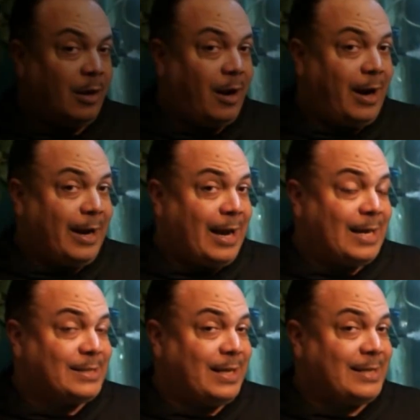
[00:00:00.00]
Alright
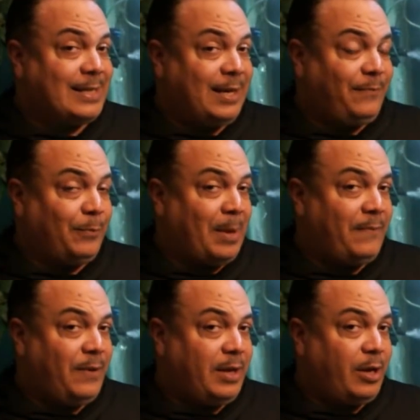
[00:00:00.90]
guys, so that's it for my
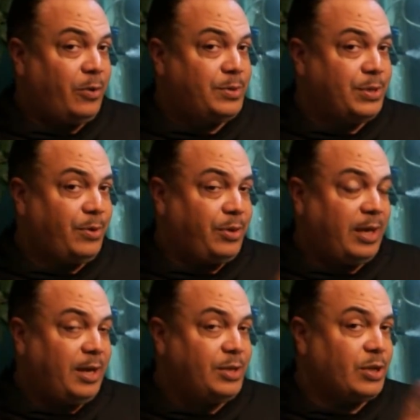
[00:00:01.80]
video. 2
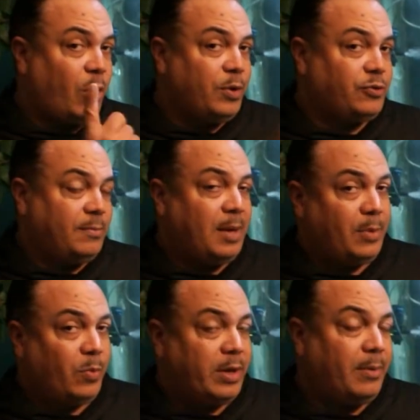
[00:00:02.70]
things. Always
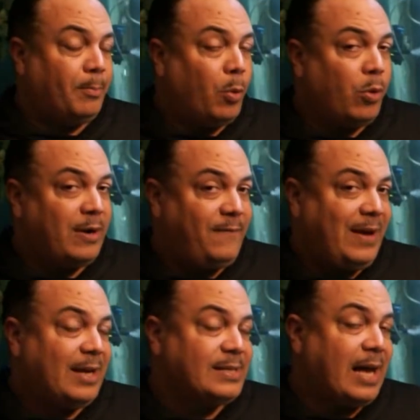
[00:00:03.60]
remember what more
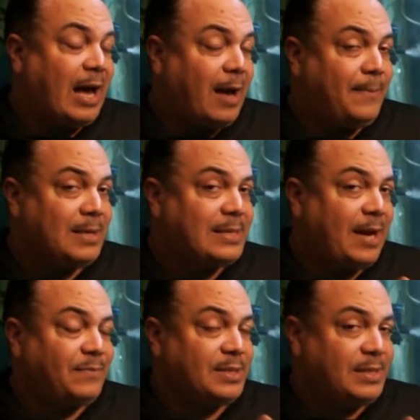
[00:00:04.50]
advanced hobbyists
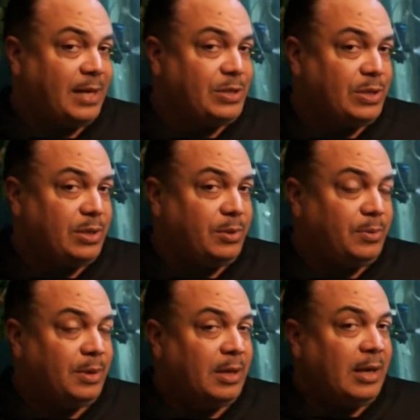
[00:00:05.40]
have to say to
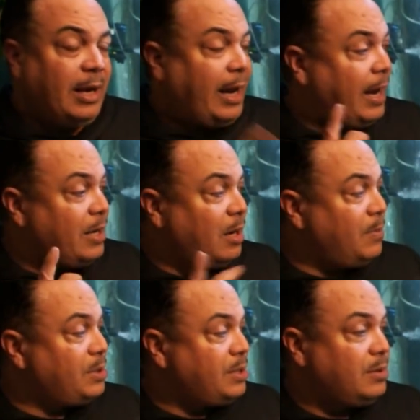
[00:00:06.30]
you. And
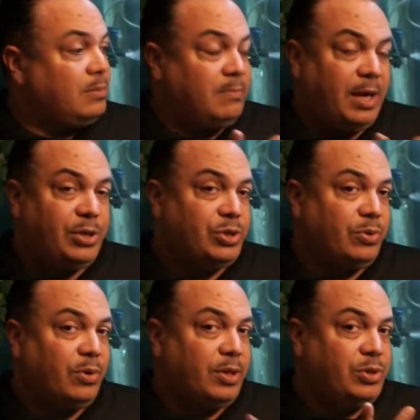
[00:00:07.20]
number 2, make
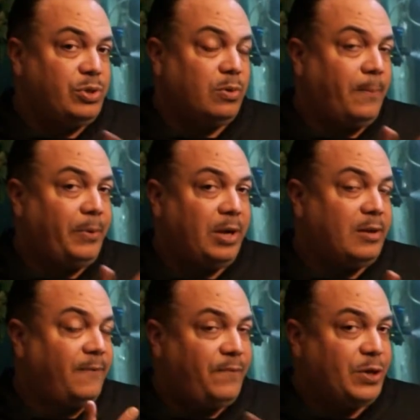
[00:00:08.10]
sure that you are
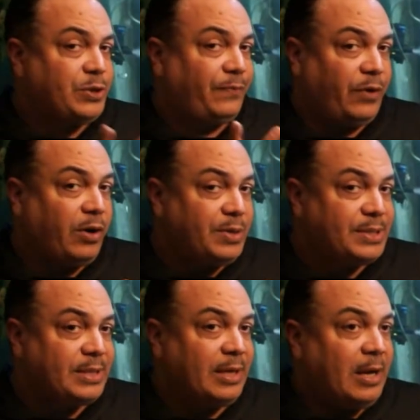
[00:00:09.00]
putting the fish
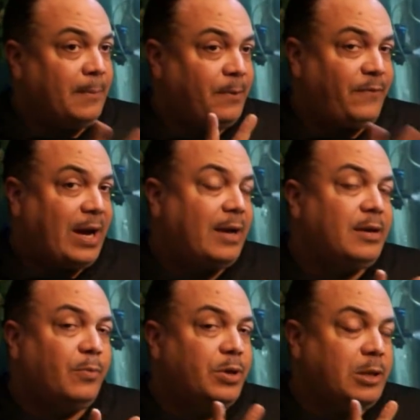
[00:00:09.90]
first, providing
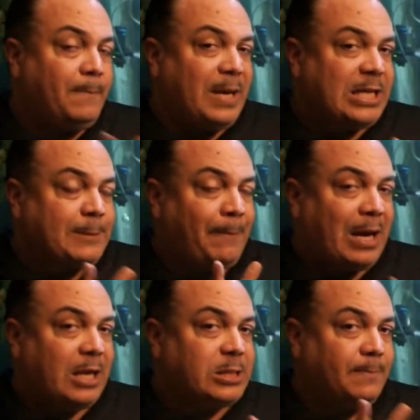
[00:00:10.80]
them with the best
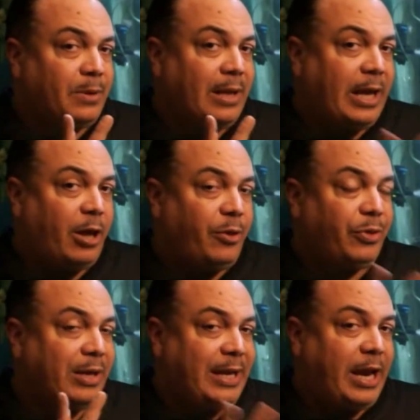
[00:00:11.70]
possible
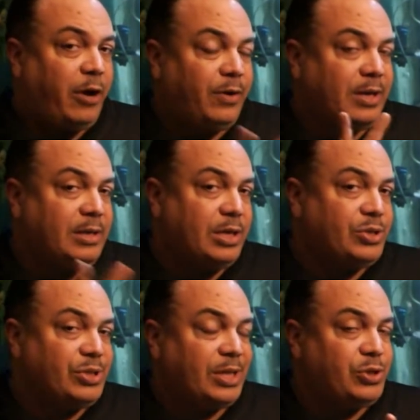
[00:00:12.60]
health, care, and
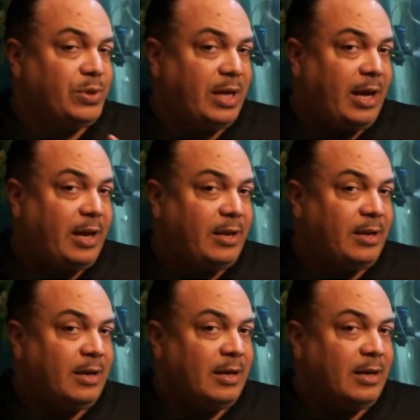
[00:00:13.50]
conditions that you can.